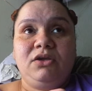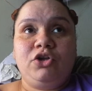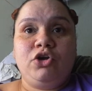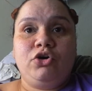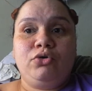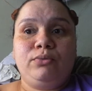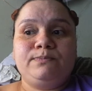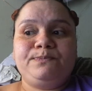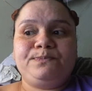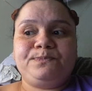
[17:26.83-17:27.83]
you
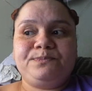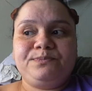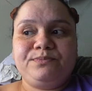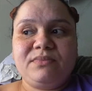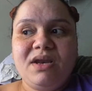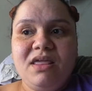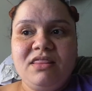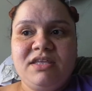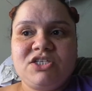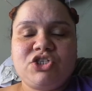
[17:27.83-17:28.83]
know,
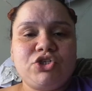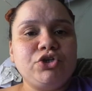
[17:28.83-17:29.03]
this